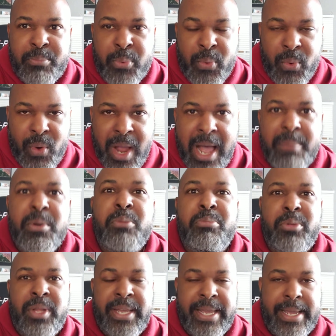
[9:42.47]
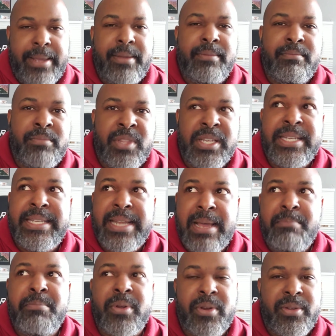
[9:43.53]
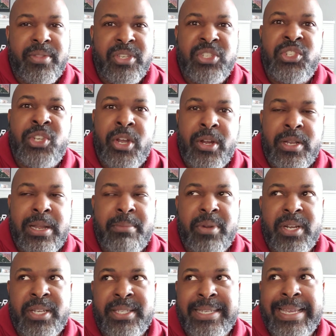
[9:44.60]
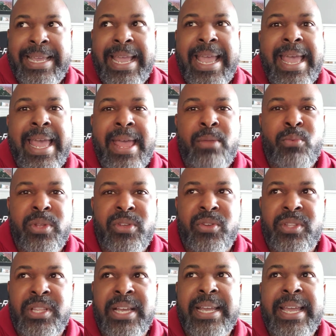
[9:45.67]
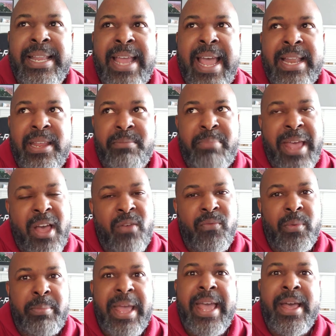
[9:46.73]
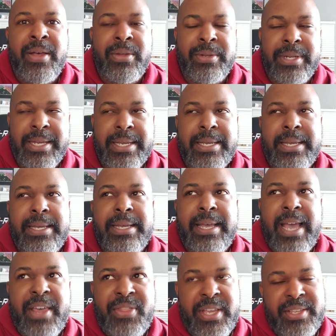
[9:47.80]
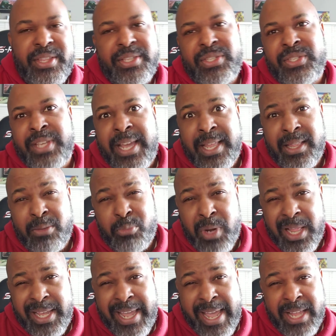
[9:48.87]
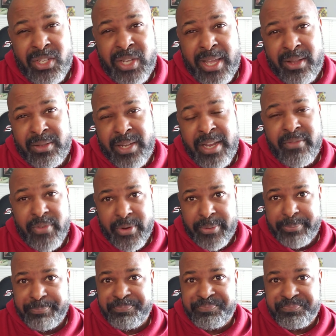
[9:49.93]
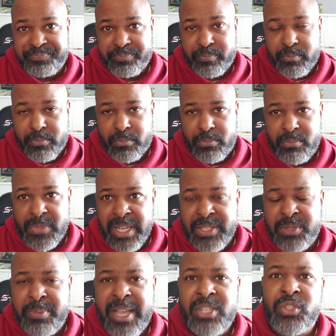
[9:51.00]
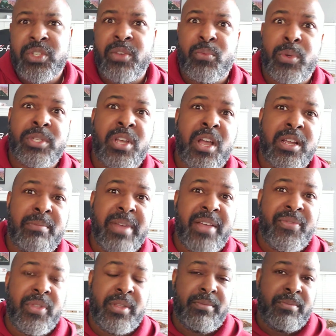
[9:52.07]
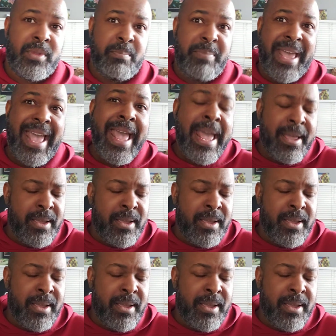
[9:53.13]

probably the number, the sheer number, because again, when you're looking at it pound for pound, I think that Seattle will probably edge out Denver, especially if we're talking about the, the pay,